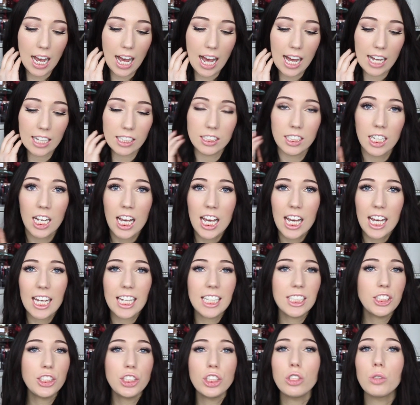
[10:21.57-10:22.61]
and
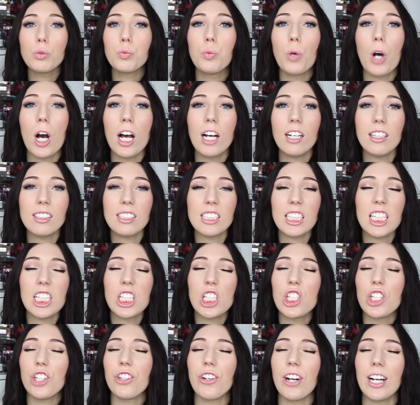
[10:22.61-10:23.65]
it just works
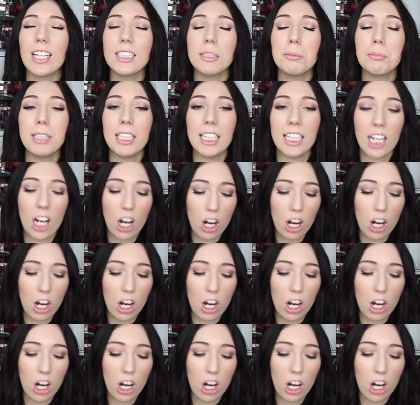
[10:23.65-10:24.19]
incredibly.